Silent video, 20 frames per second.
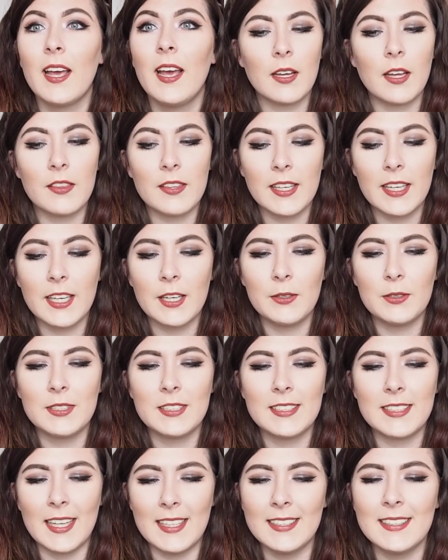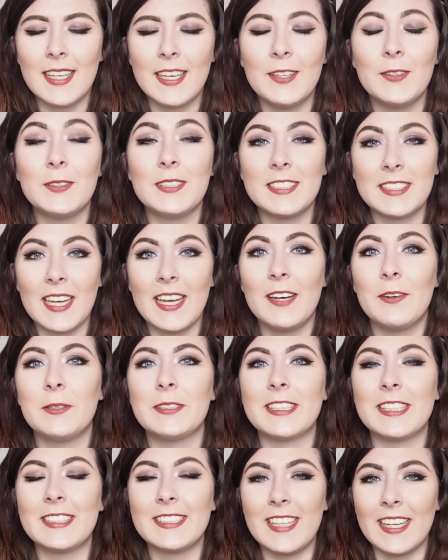I think it was
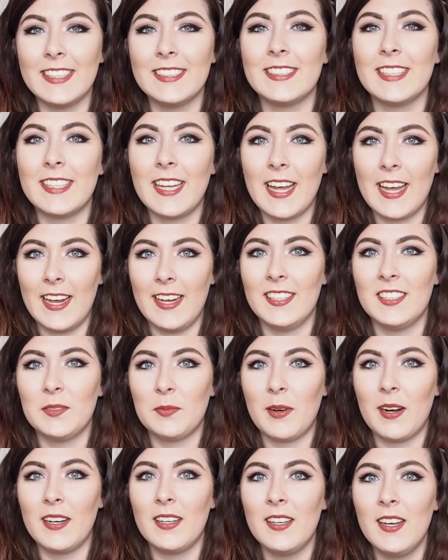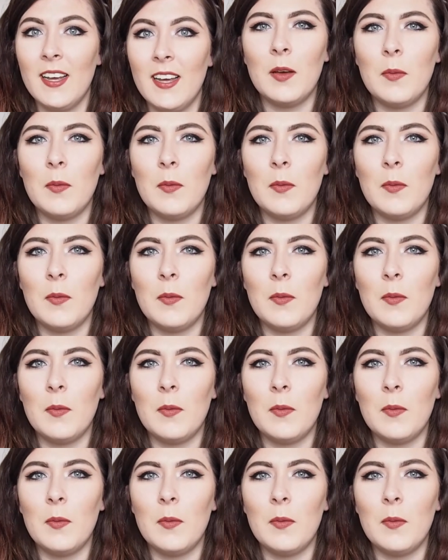a scented hairspray,